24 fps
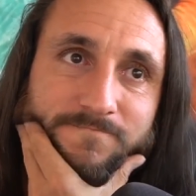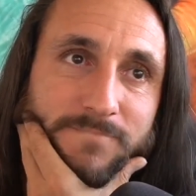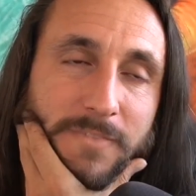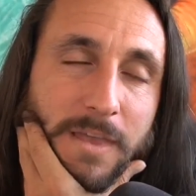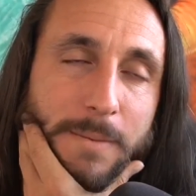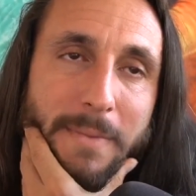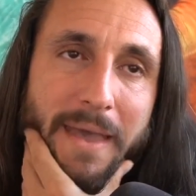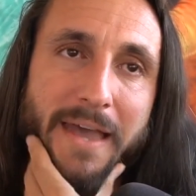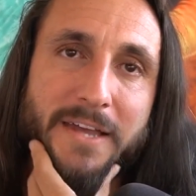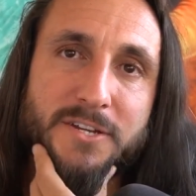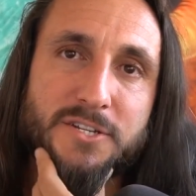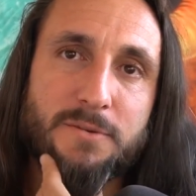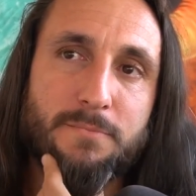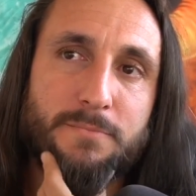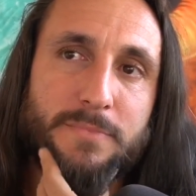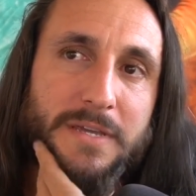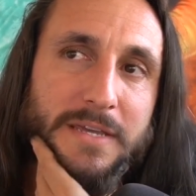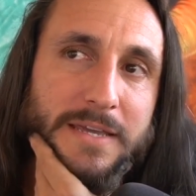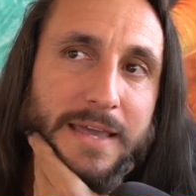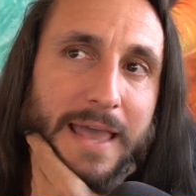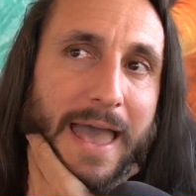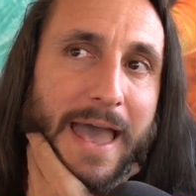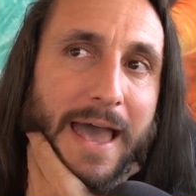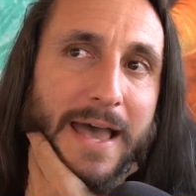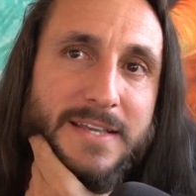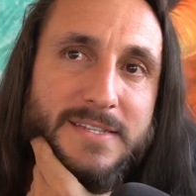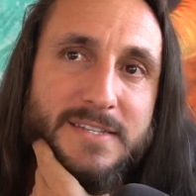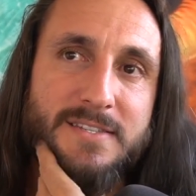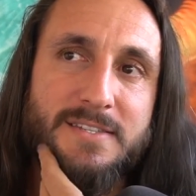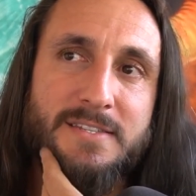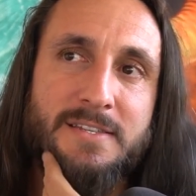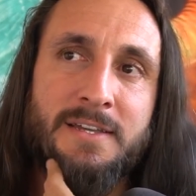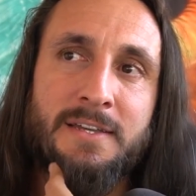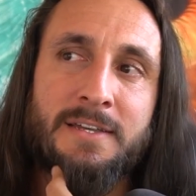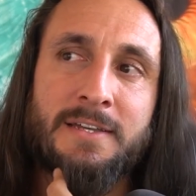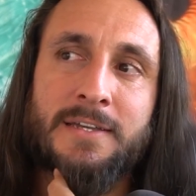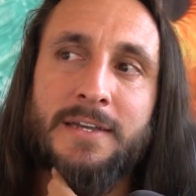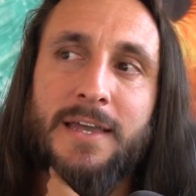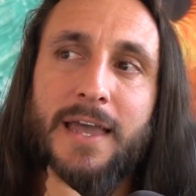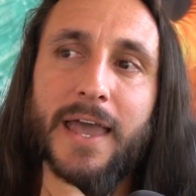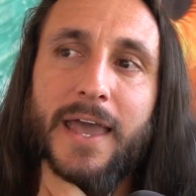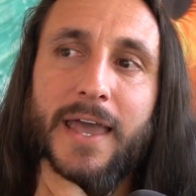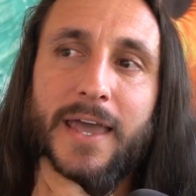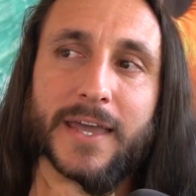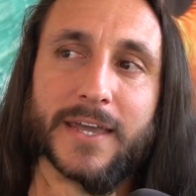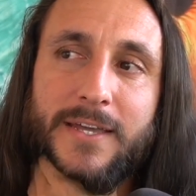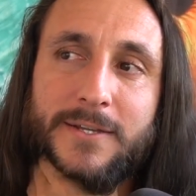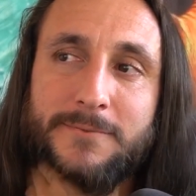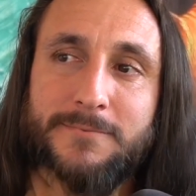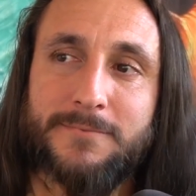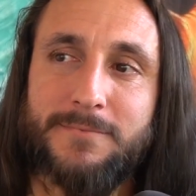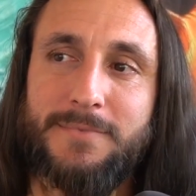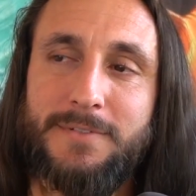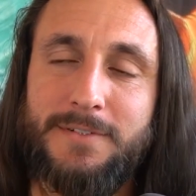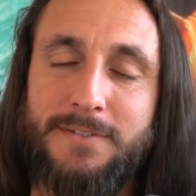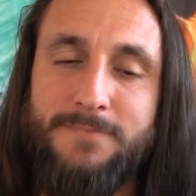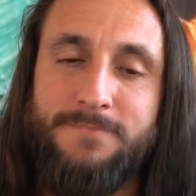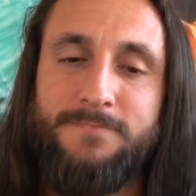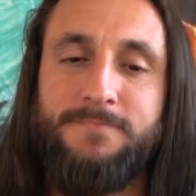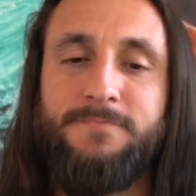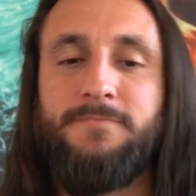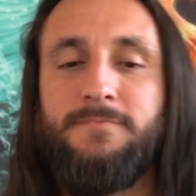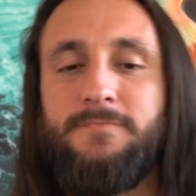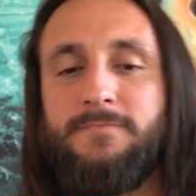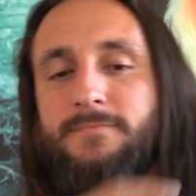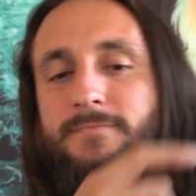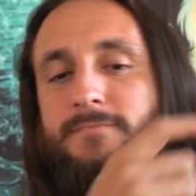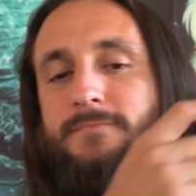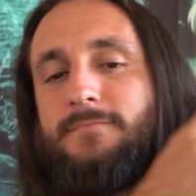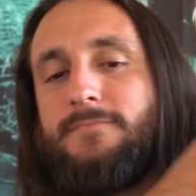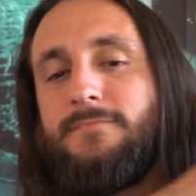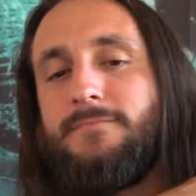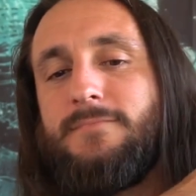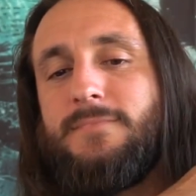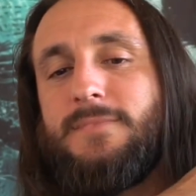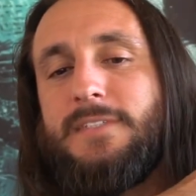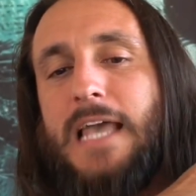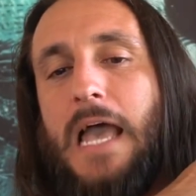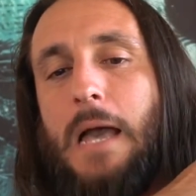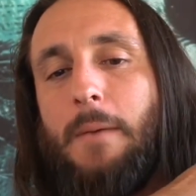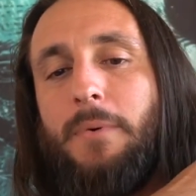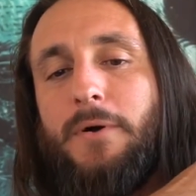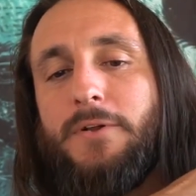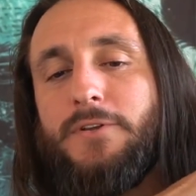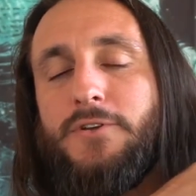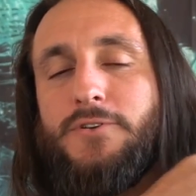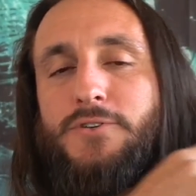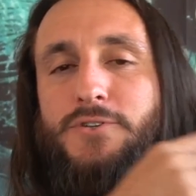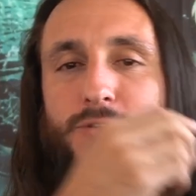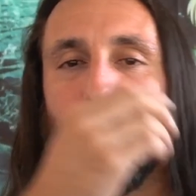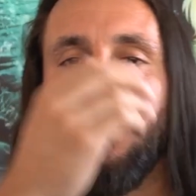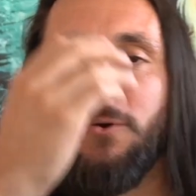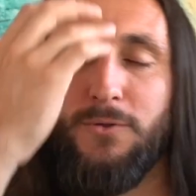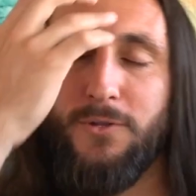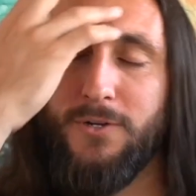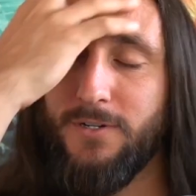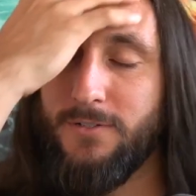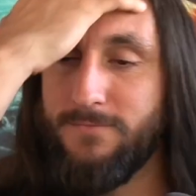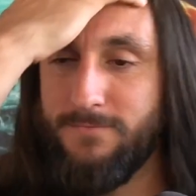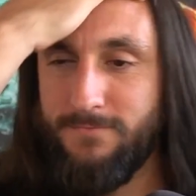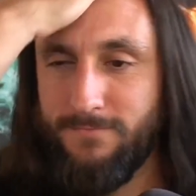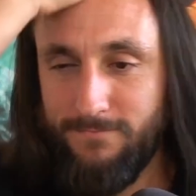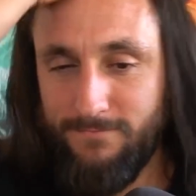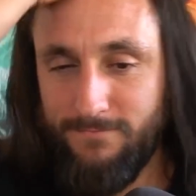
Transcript: Imagine being asked, hey, tap on your shoulder.